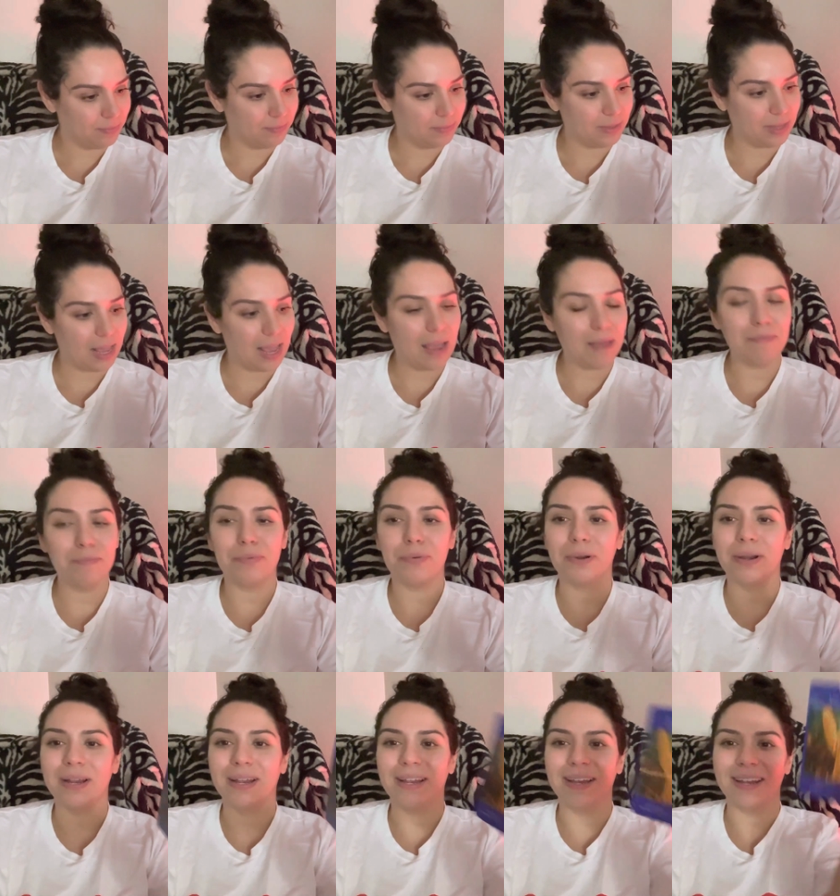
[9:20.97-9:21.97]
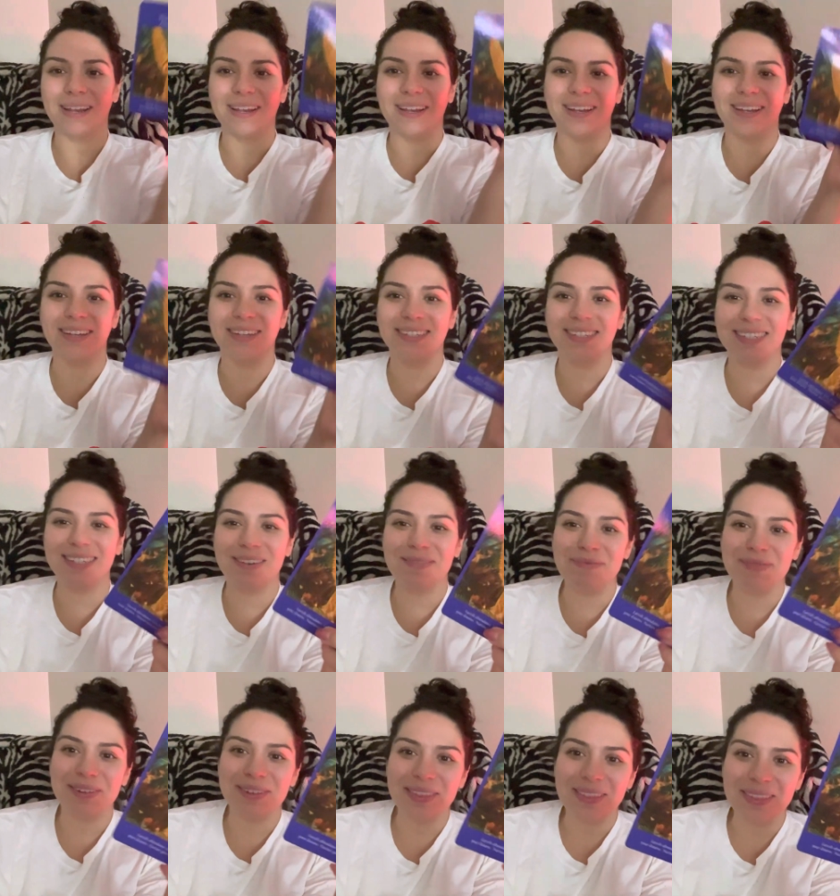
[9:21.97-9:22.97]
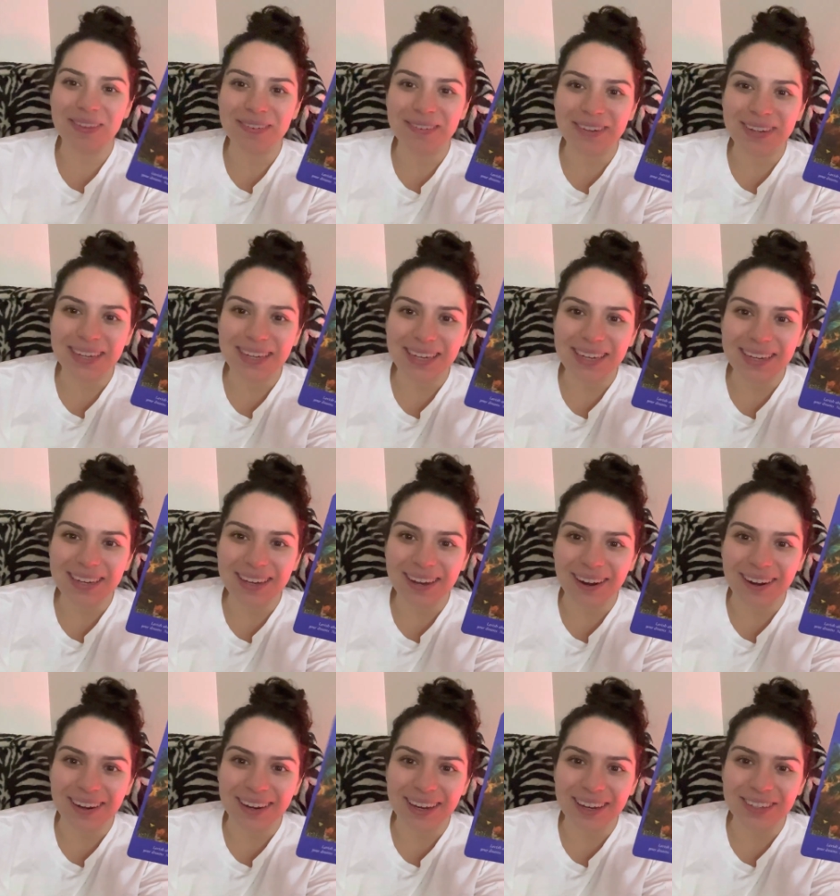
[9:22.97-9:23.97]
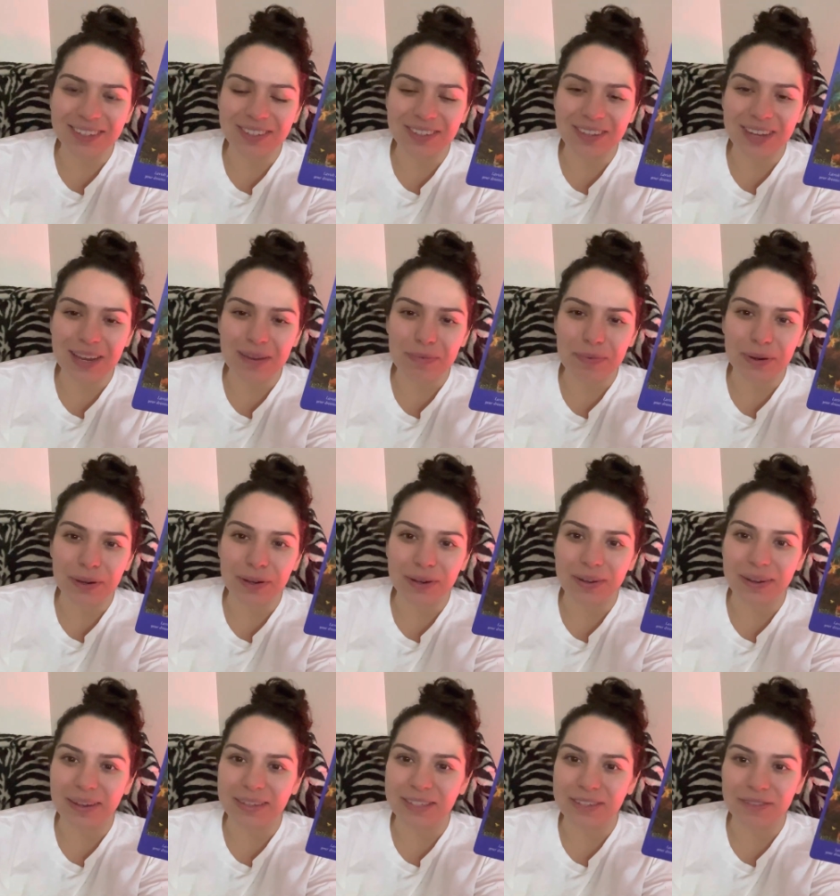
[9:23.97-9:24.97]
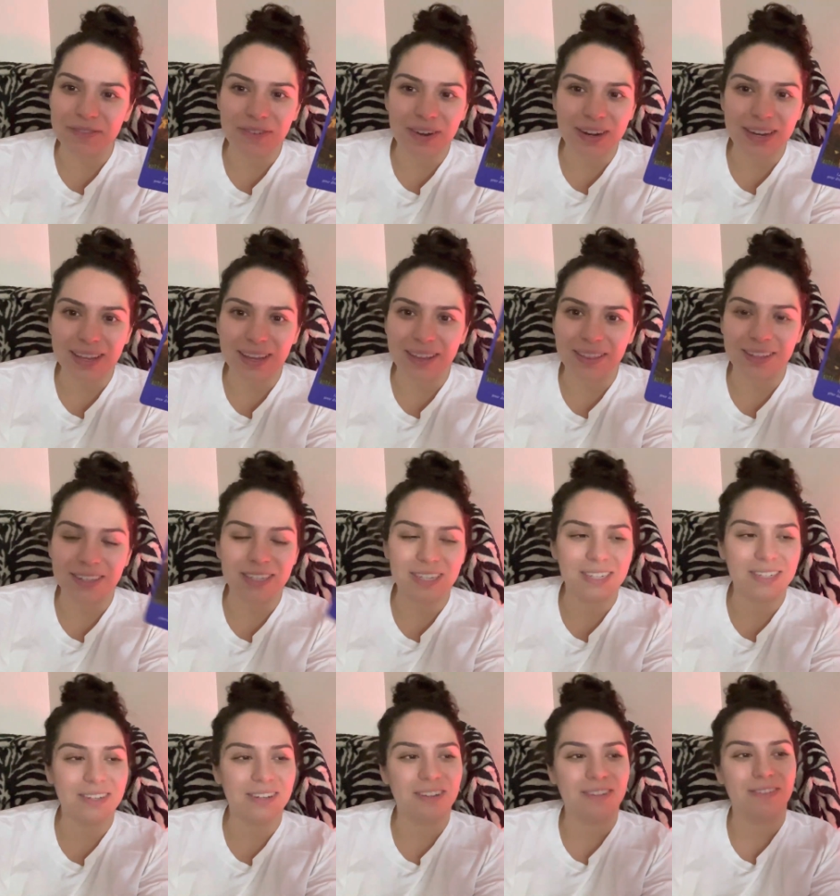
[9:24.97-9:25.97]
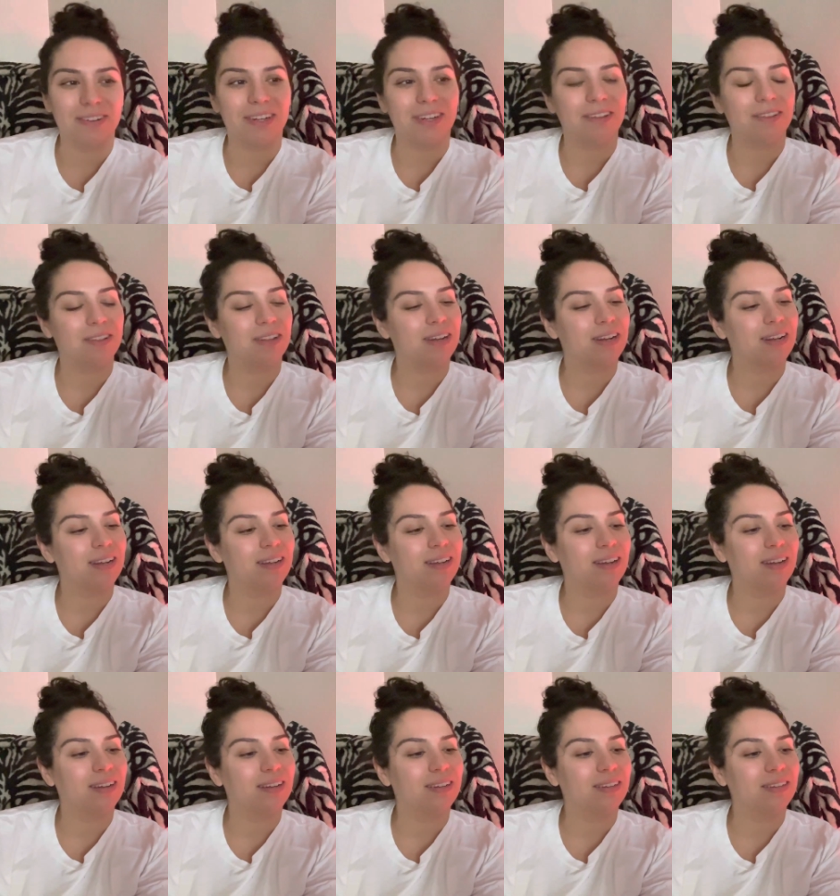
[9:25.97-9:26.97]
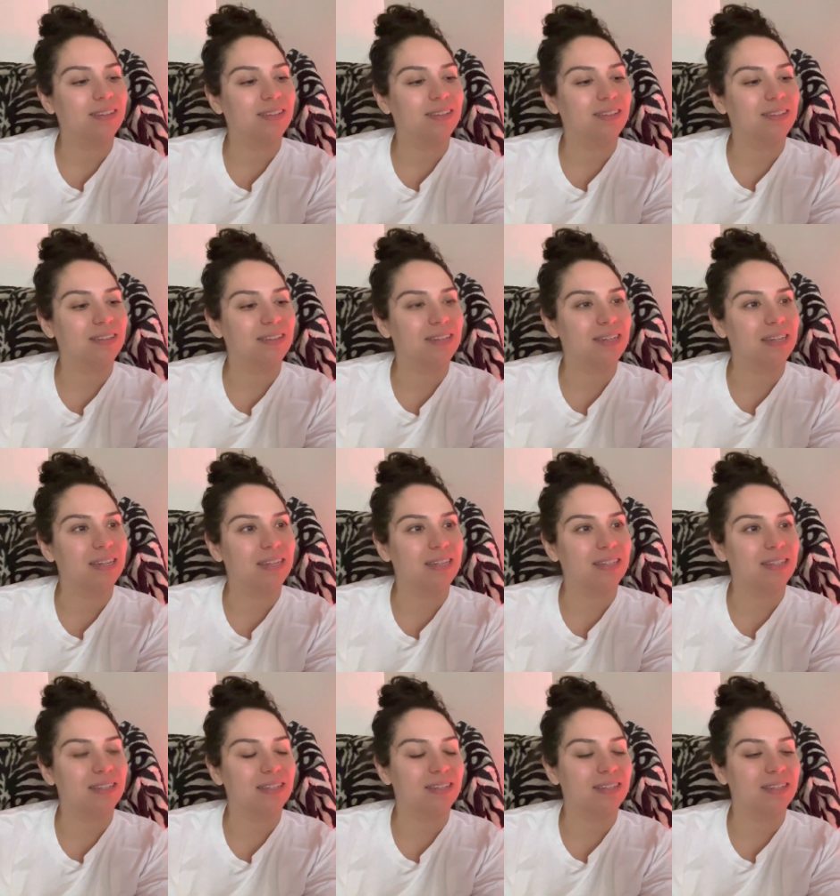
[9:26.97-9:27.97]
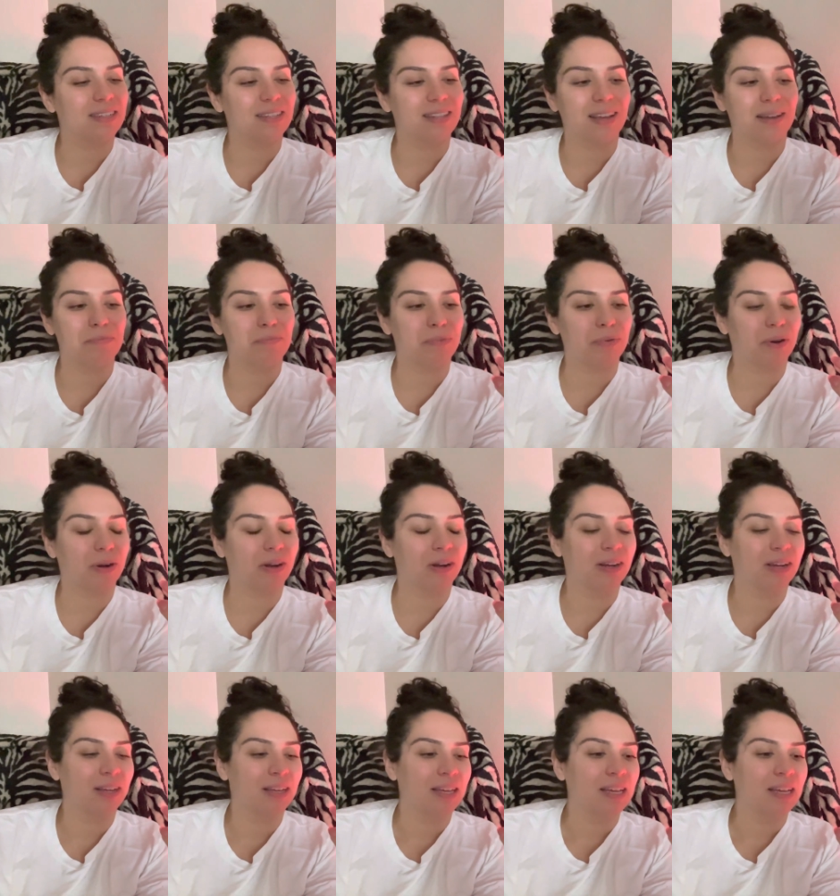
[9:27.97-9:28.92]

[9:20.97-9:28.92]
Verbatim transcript: The Empress, number 3, Archangel Gabriel. It's so funny on the TikTok video that I did, it's the Emperor.